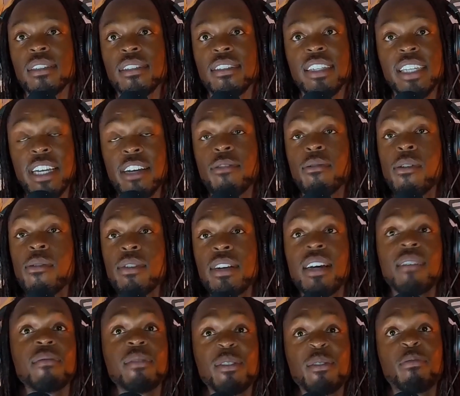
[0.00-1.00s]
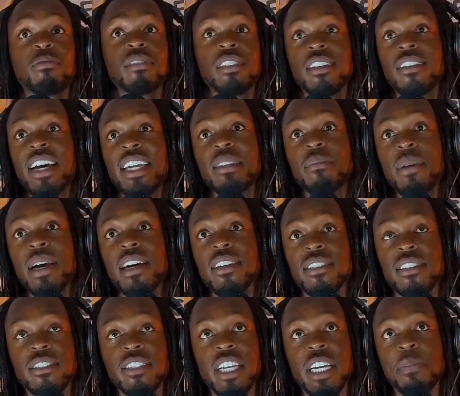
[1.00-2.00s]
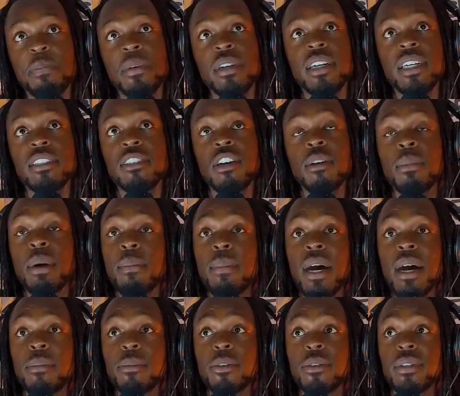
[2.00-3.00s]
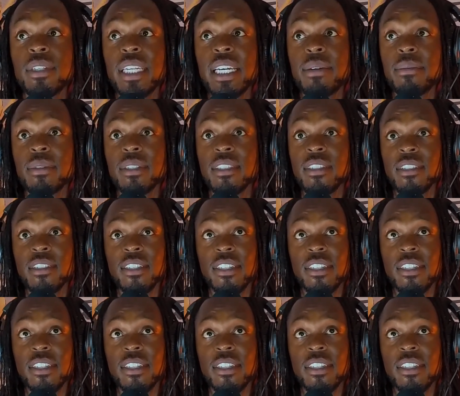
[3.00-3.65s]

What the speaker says: Yeah, growing up, you still had to balance a checkbook. I saw my mom doing that when,